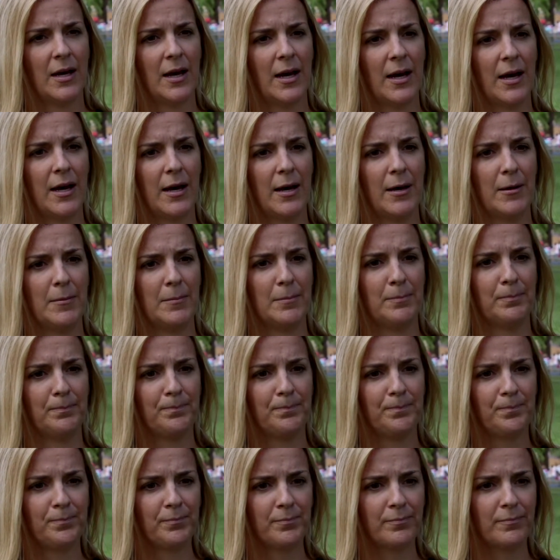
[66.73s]

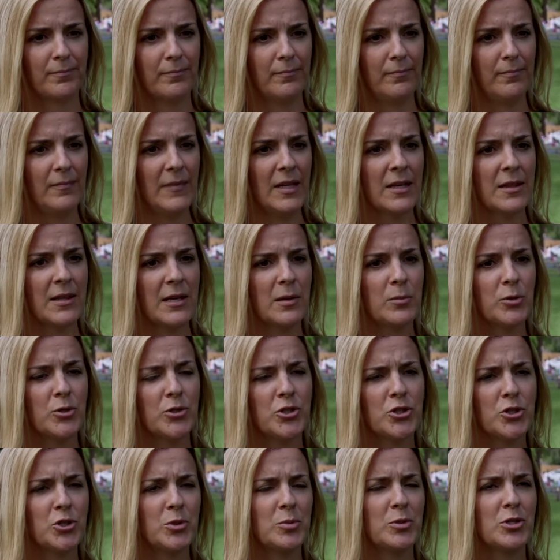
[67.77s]
The
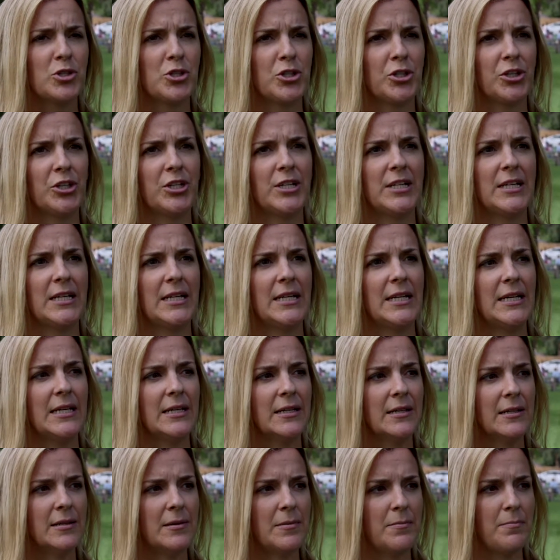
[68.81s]
emotional
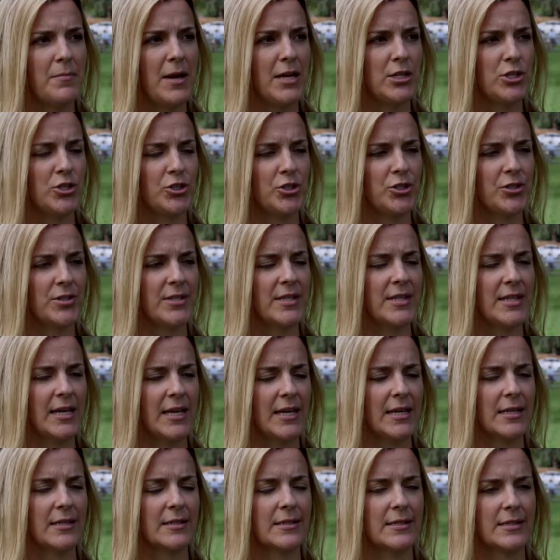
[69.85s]
maturity measures
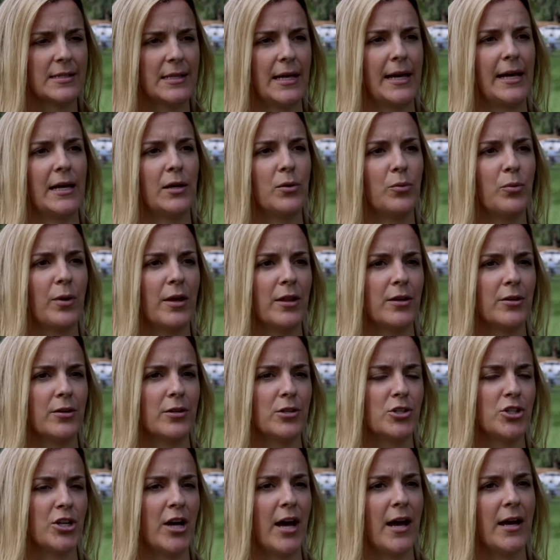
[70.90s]
things like whether a
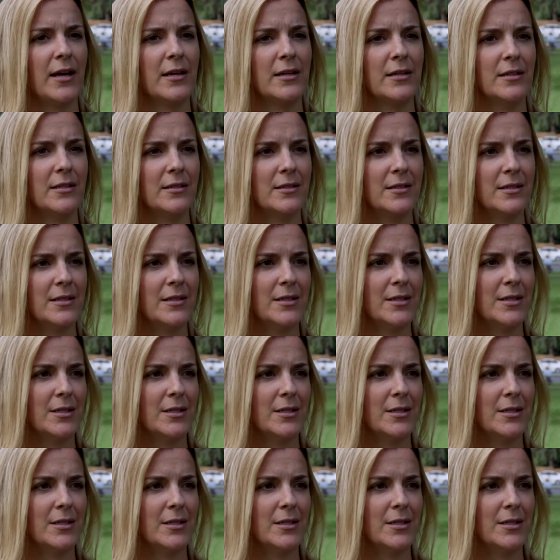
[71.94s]
child